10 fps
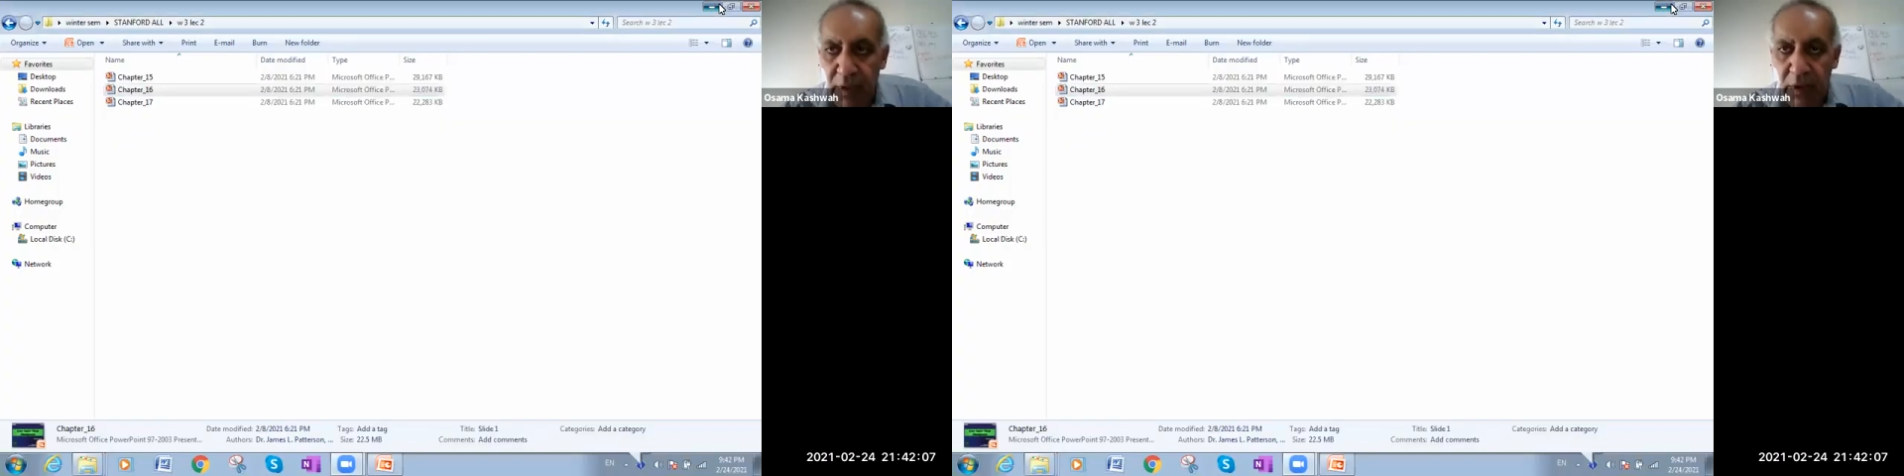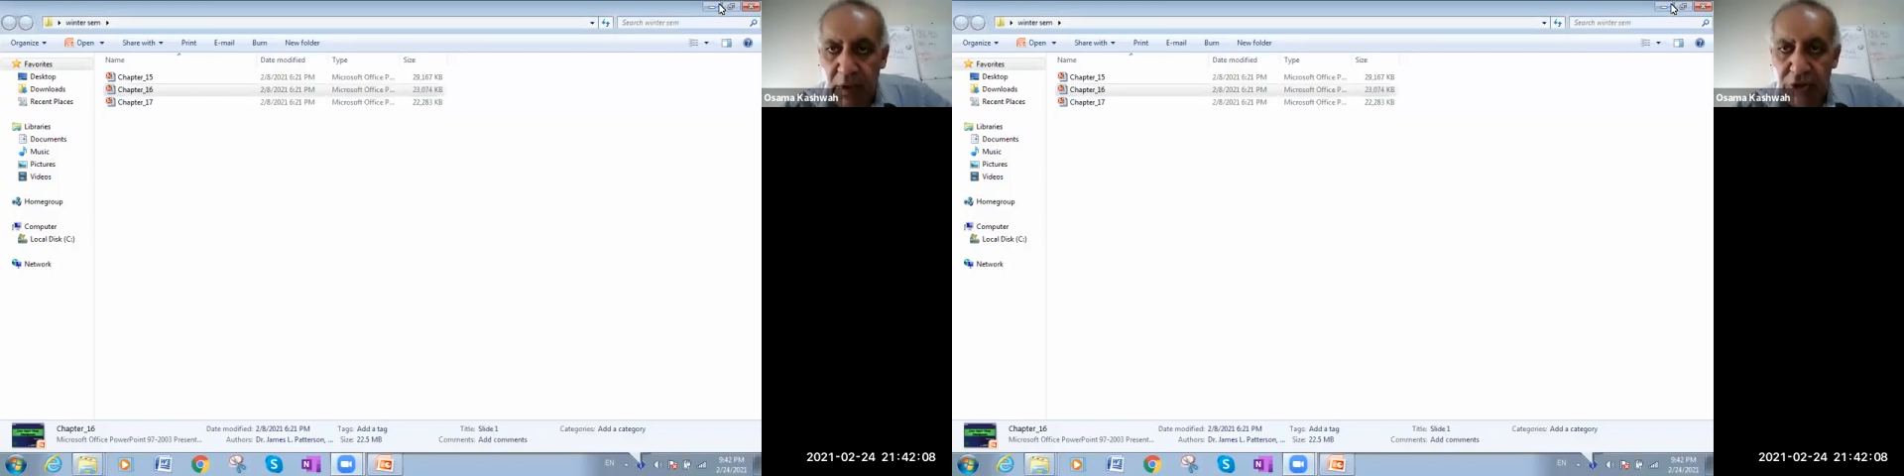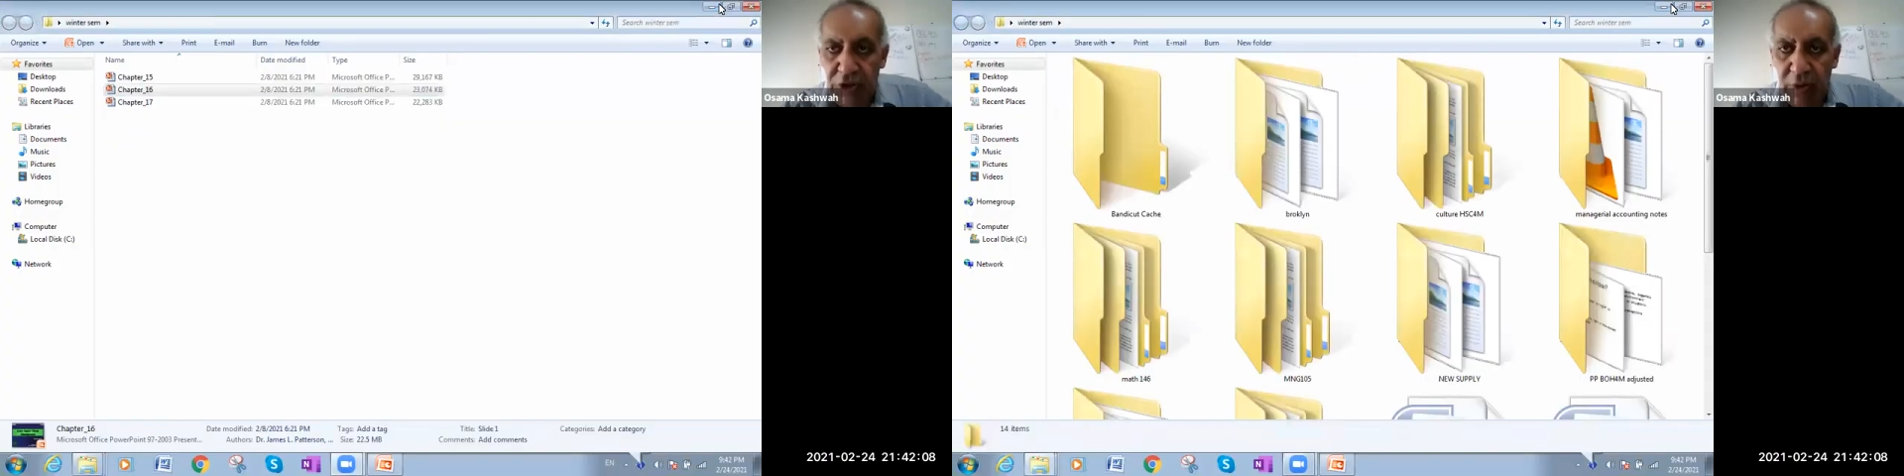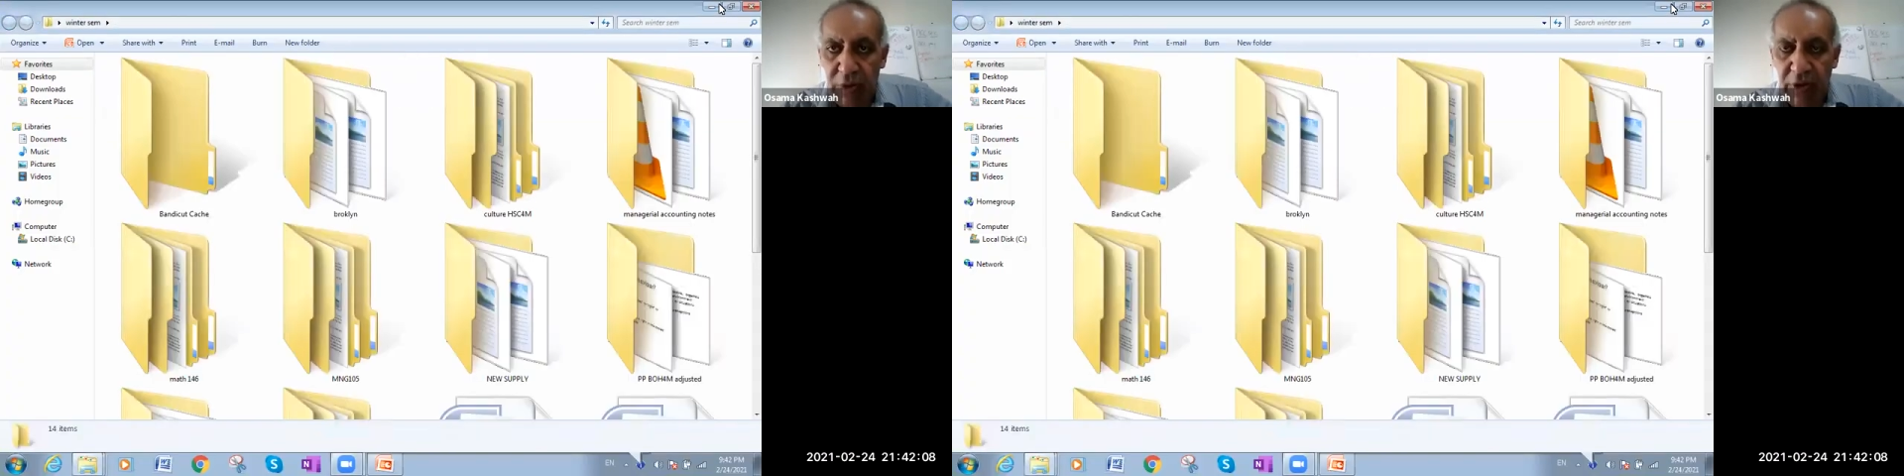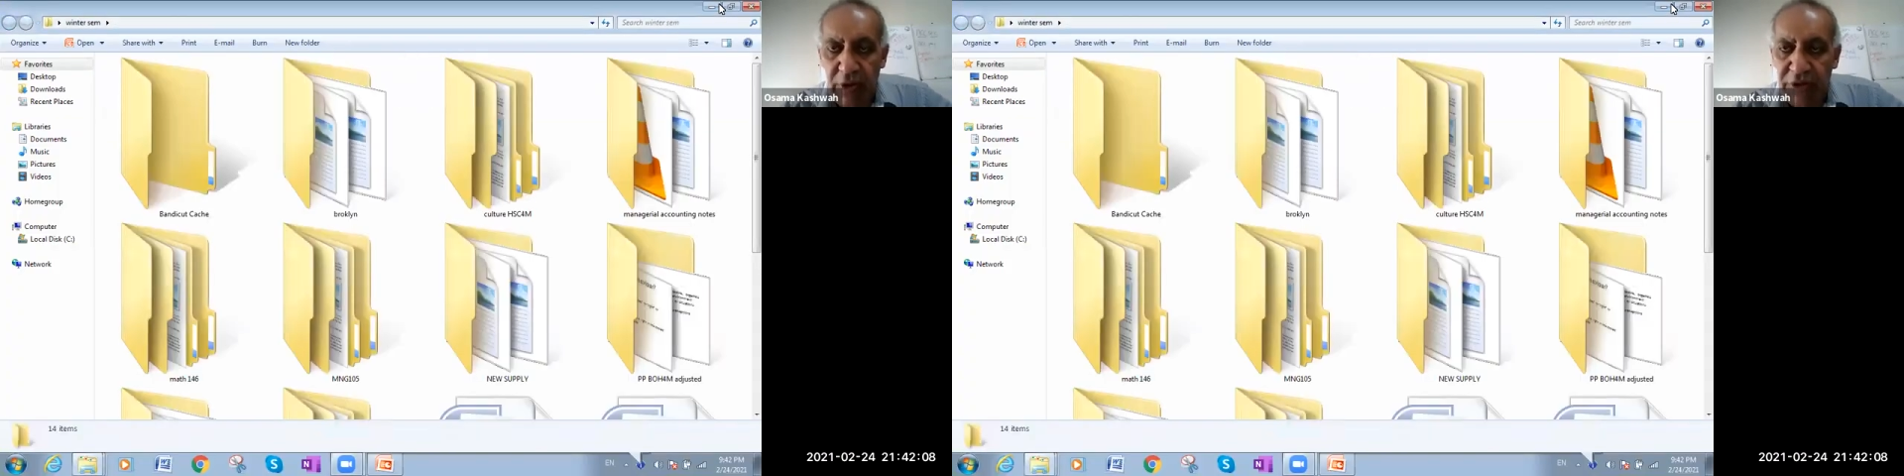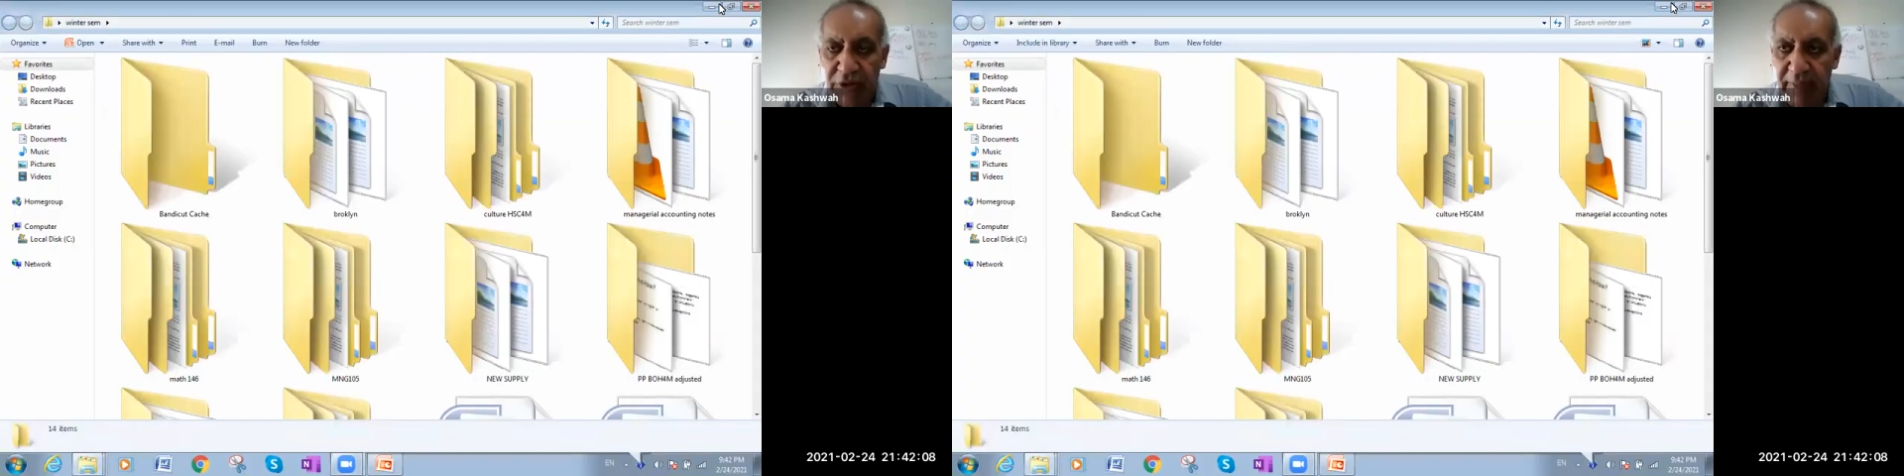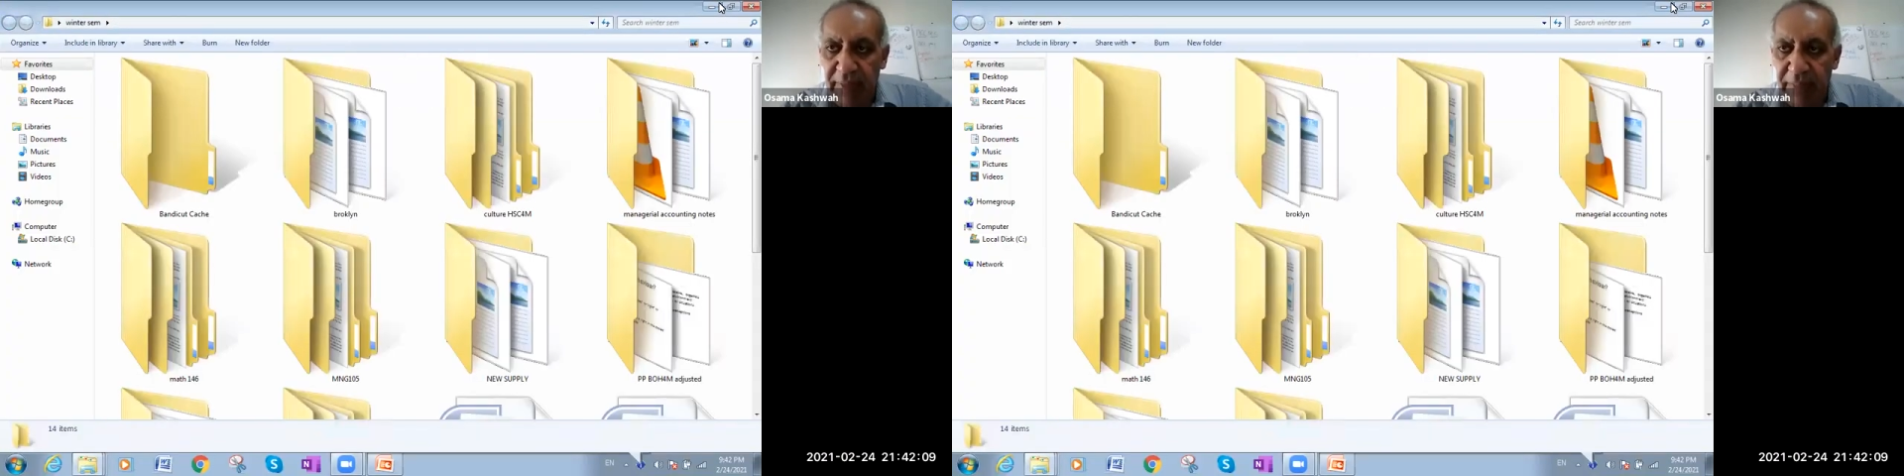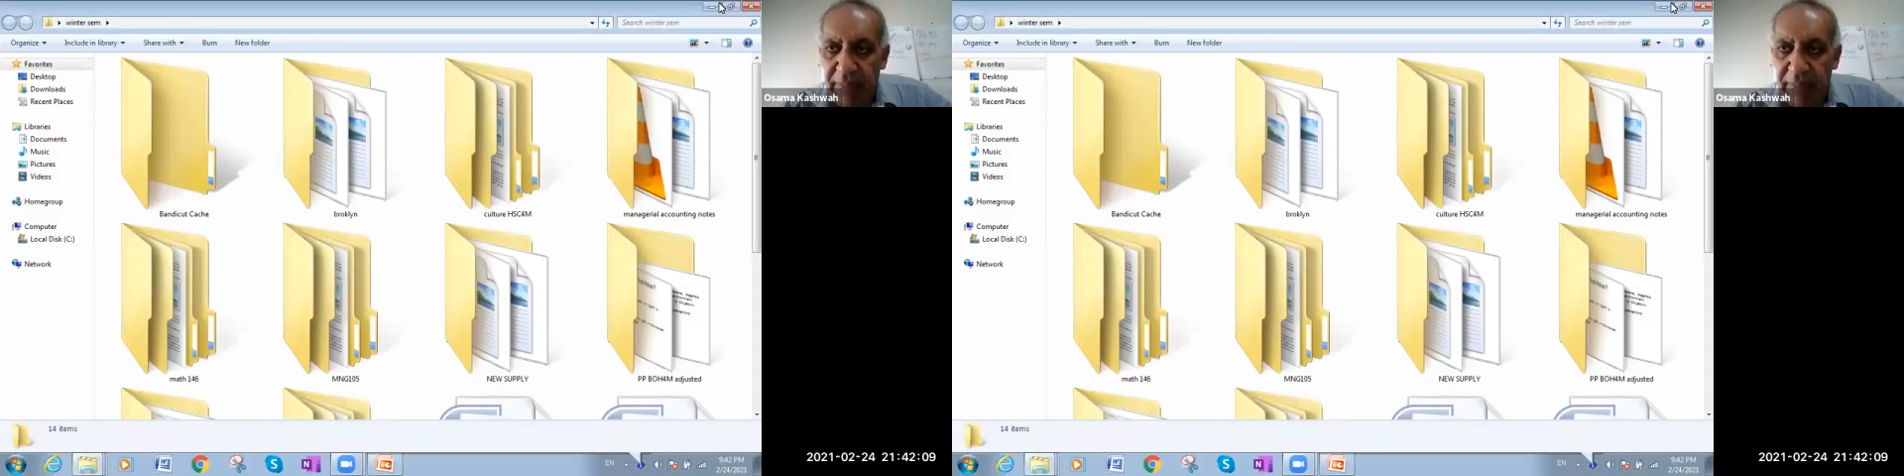So we'll go to the main points